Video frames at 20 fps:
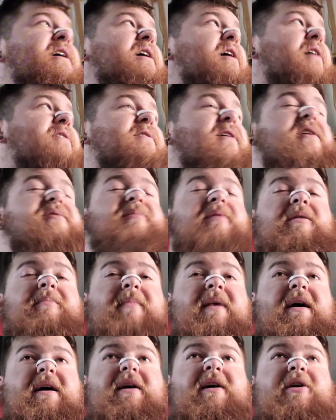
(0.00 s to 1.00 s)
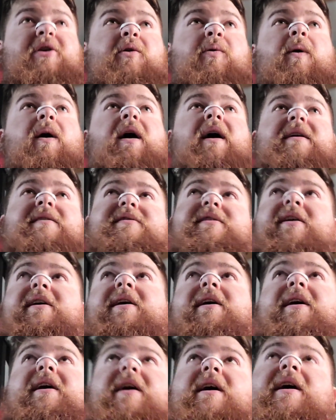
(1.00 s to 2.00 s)
that tells me that my quads
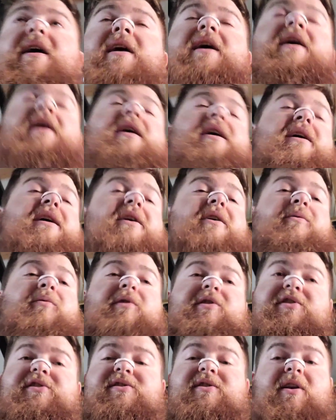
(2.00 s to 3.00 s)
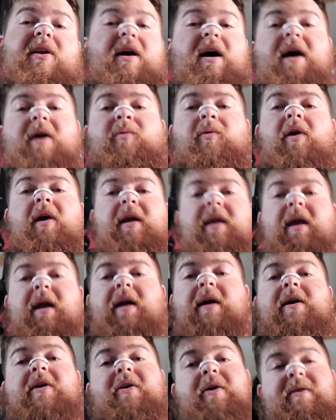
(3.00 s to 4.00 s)
were just not
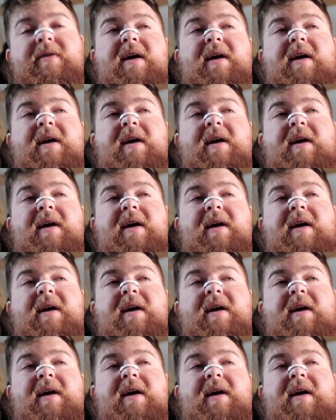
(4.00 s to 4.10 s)
working on